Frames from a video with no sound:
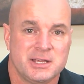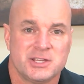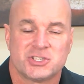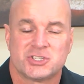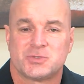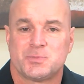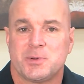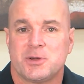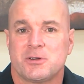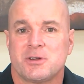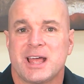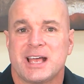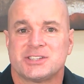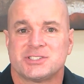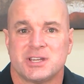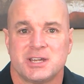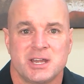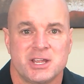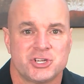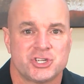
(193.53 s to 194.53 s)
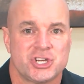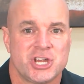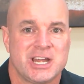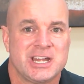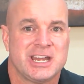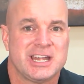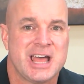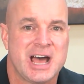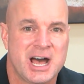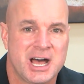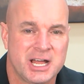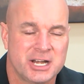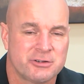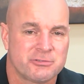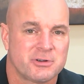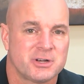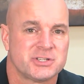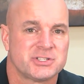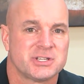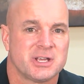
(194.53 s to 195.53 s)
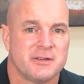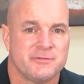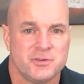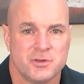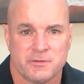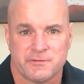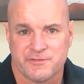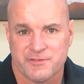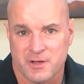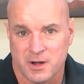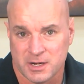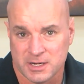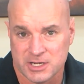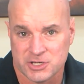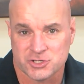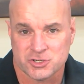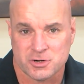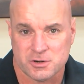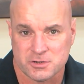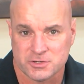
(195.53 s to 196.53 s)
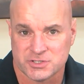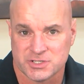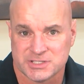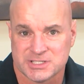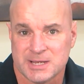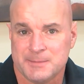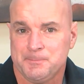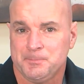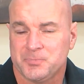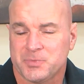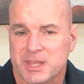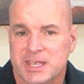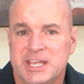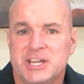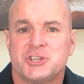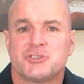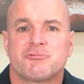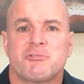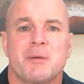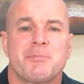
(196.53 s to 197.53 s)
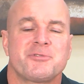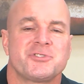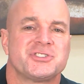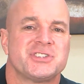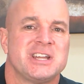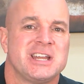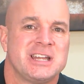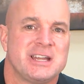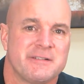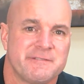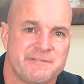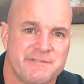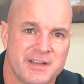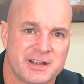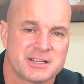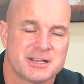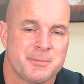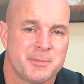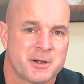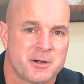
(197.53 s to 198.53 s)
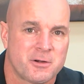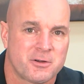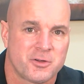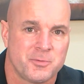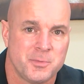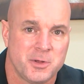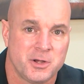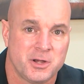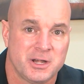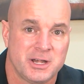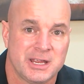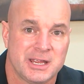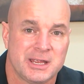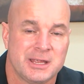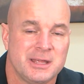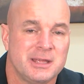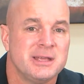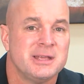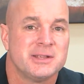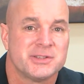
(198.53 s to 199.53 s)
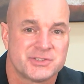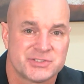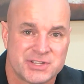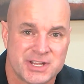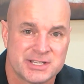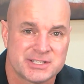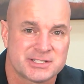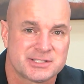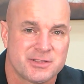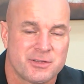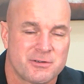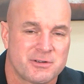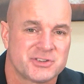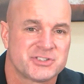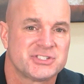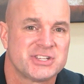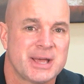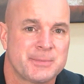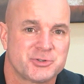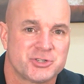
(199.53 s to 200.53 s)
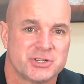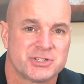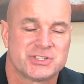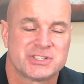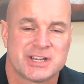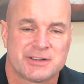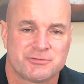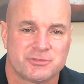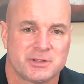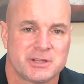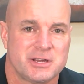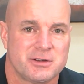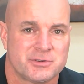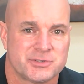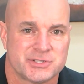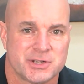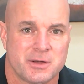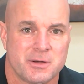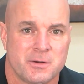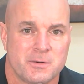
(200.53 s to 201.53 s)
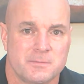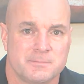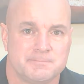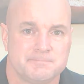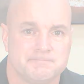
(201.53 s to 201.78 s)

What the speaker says: SPEER has initiated hundreds of new felony charges, each representing a victim in our community, since their inception several years ago.